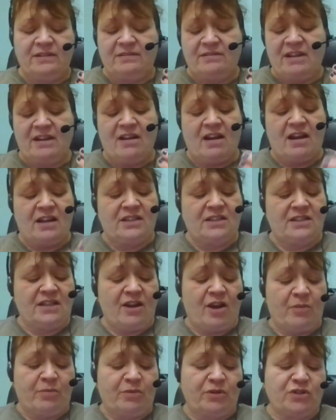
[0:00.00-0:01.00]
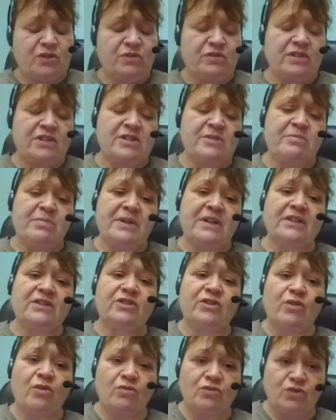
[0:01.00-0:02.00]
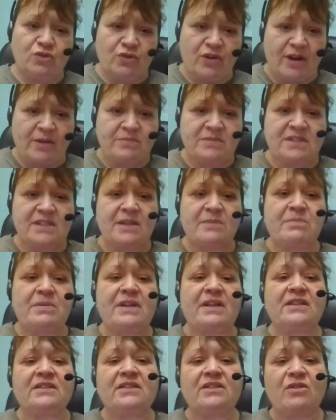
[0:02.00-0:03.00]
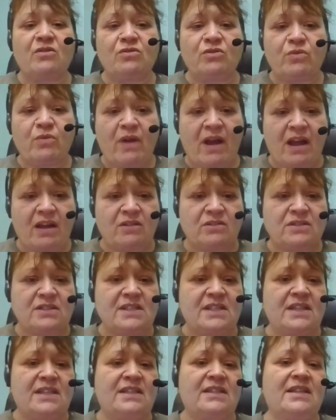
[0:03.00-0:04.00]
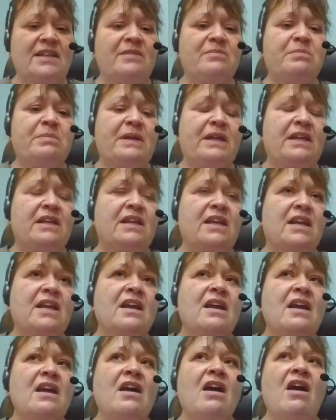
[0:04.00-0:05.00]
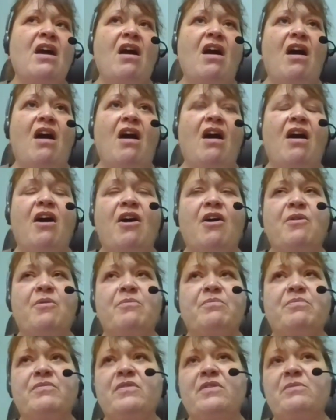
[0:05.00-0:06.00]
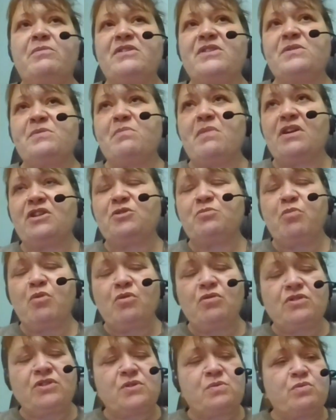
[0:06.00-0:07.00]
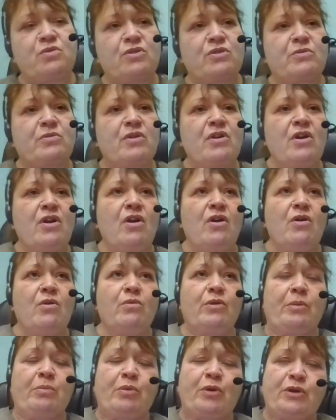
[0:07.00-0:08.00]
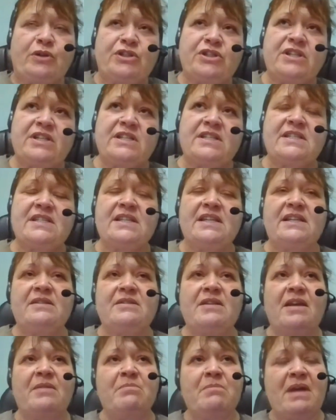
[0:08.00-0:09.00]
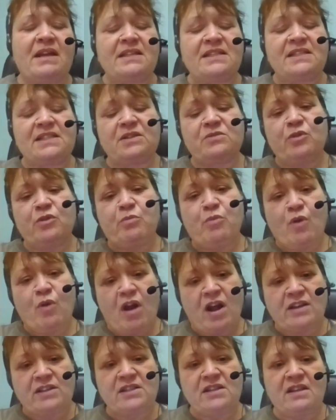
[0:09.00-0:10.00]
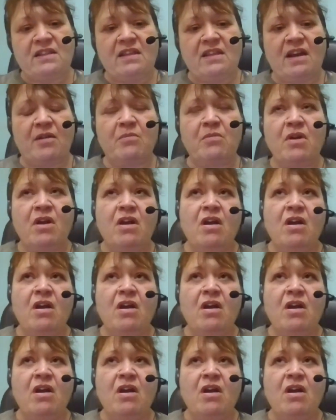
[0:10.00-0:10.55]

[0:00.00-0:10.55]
They got the opportunity to build their own drums. They build their own rattles. They did beading. Smudge bowls were purchased, and medicine were brought to them.